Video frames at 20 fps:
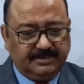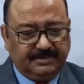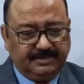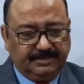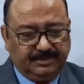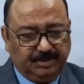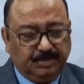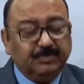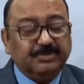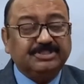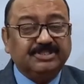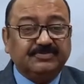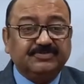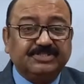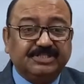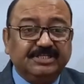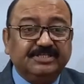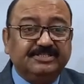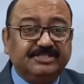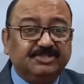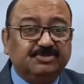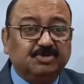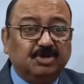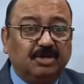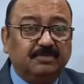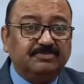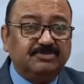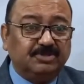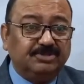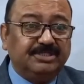You must have seen
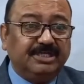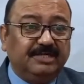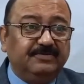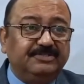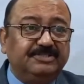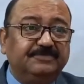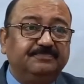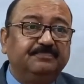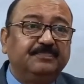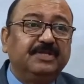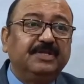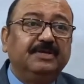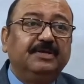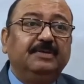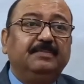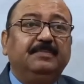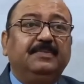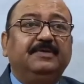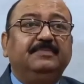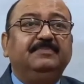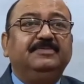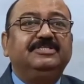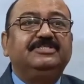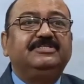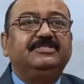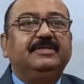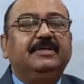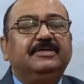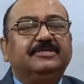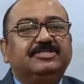sitcoms on television when the
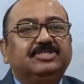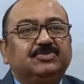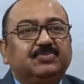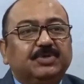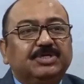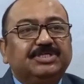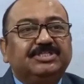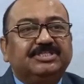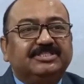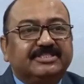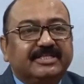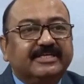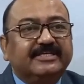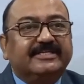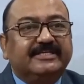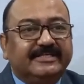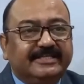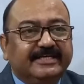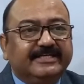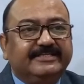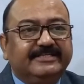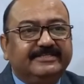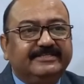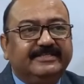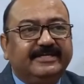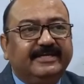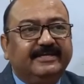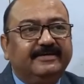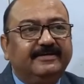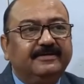situations are created
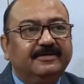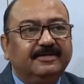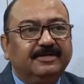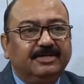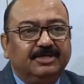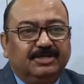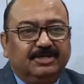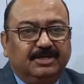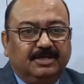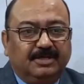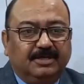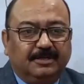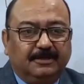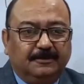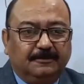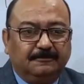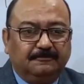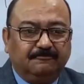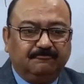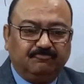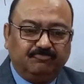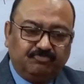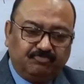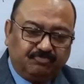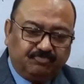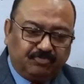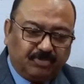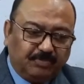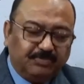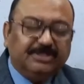there
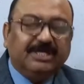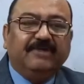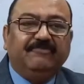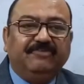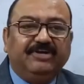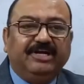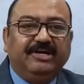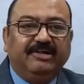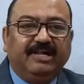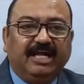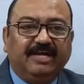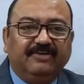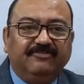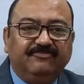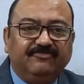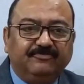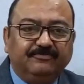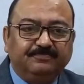from the everyday life.